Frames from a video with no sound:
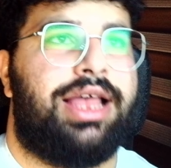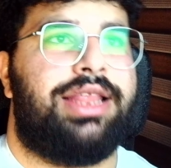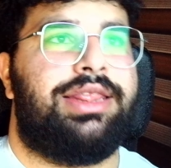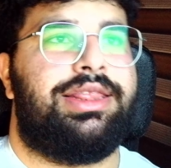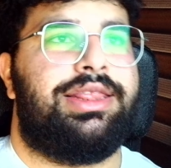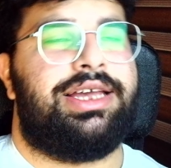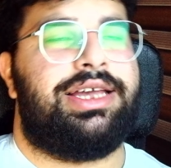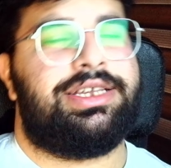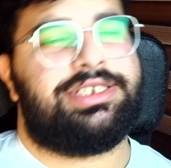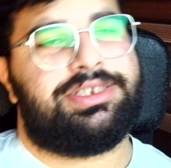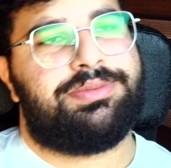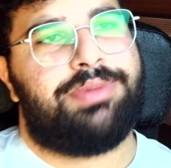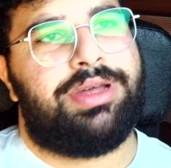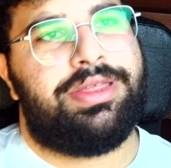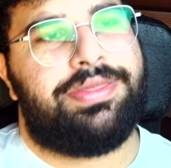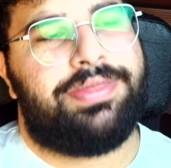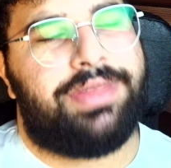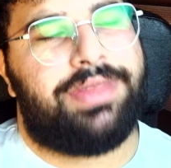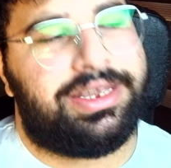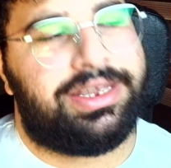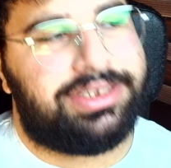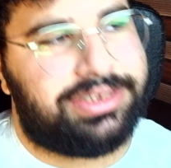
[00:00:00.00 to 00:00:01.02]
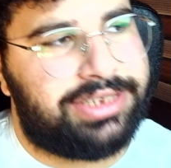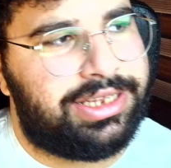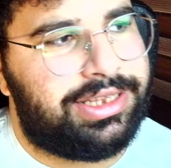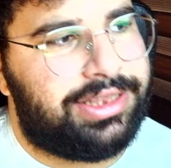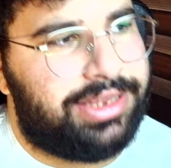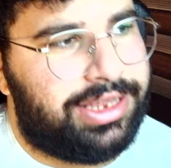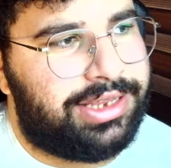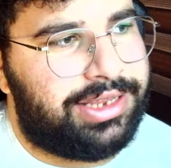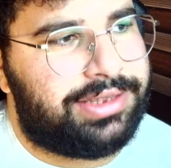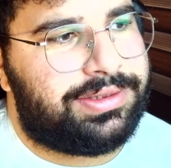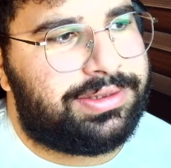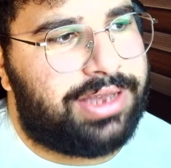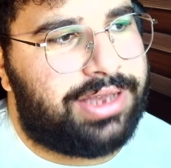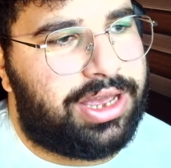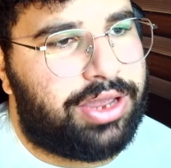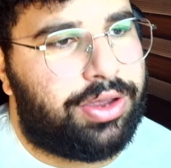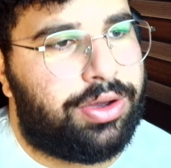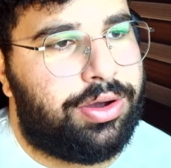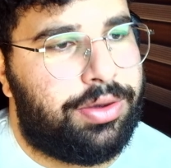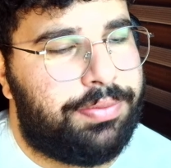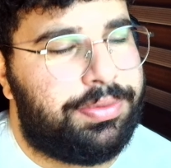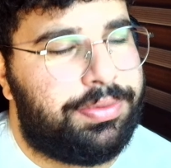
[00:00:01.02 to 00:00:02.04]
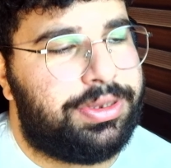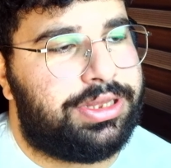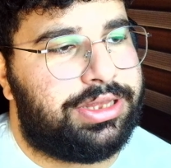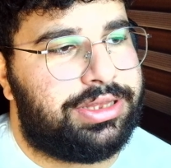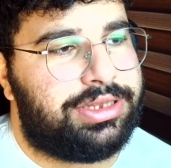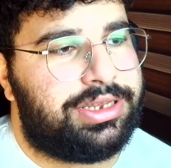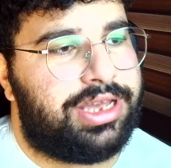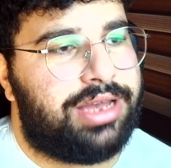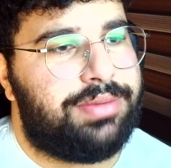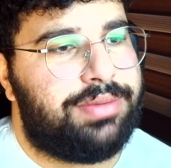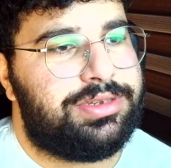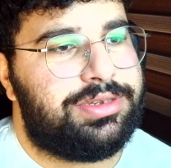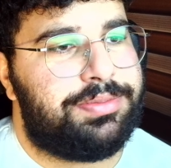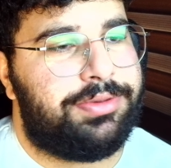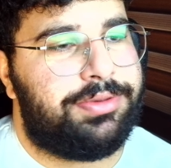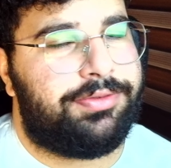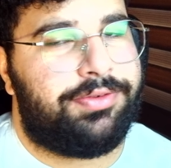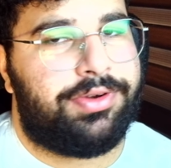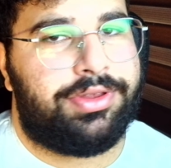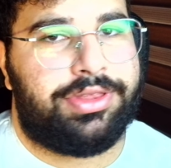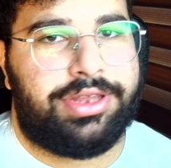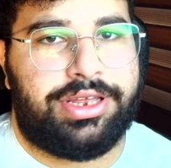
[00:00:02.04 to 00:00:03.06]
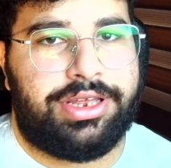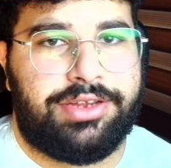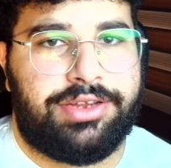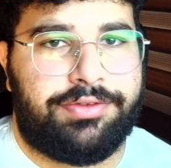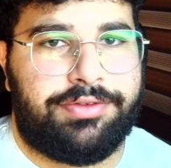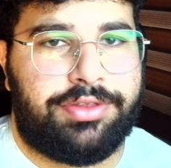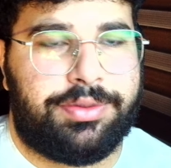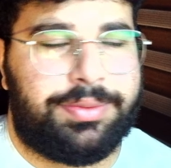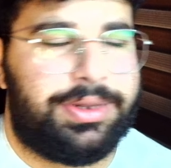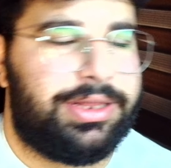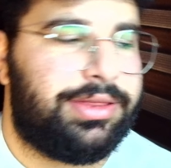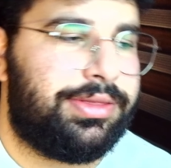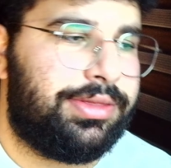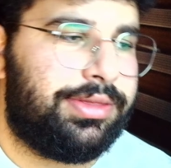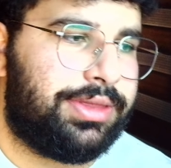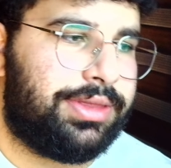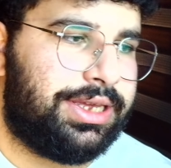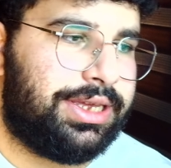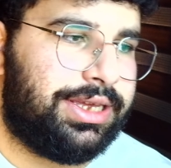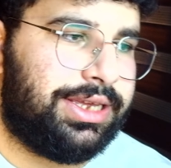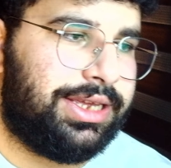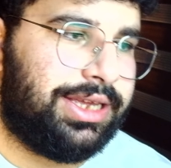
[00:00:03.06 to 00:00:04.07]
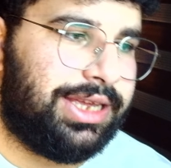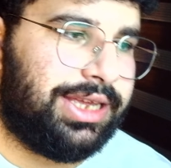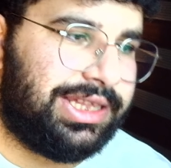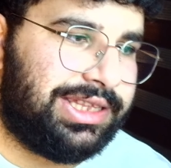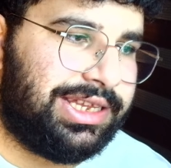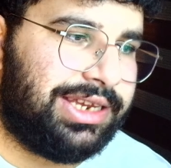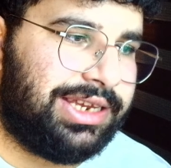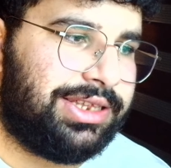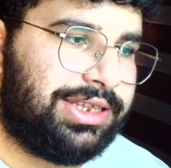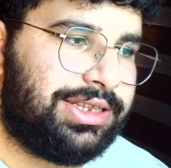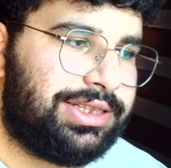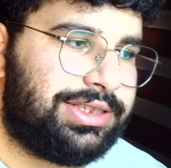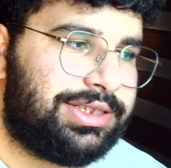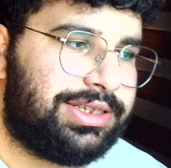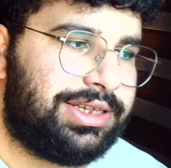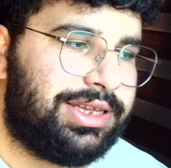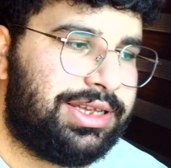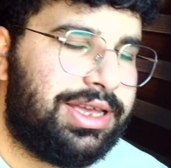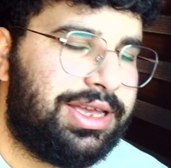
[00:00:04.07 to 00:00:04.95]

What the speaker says: Last month I said that I hope it comes before the end of the month. It didn't.